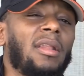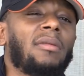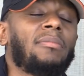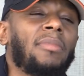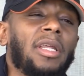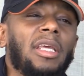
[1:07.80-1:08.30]

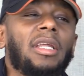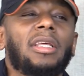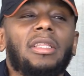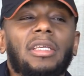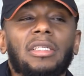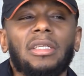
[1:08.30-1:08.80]
many of
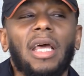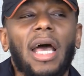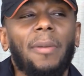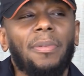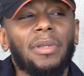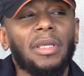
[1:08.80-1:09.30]
the things that are
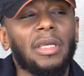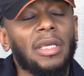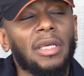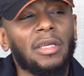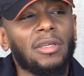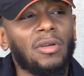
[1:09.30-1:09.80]
happening
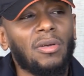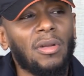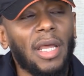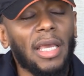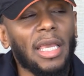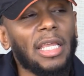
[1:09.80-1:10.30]
here, you know,
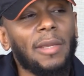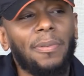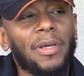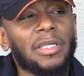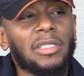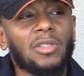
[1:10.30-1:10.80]
like any
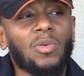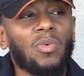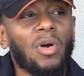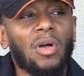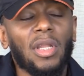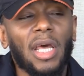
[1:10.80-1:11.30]
place in the
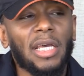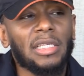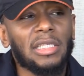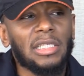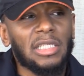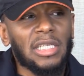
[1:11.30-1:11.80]
world that has its